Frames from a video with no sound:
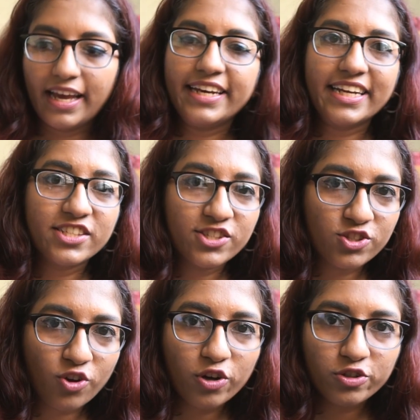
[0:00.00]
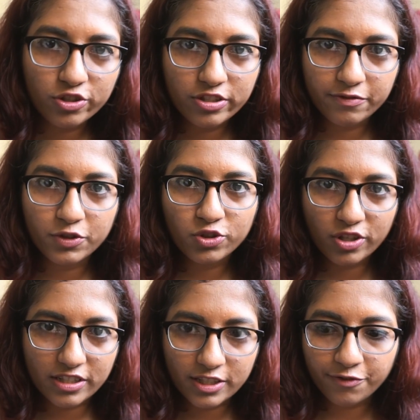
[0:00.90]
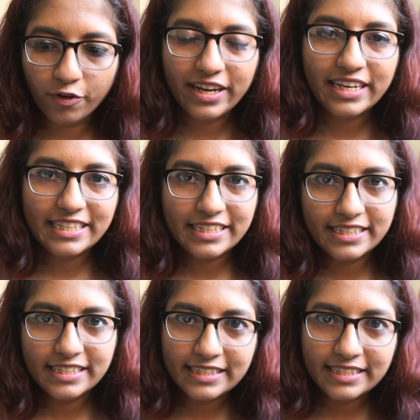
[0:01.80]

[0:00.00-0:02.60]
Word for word: and I saw good reviews on this foil. It is a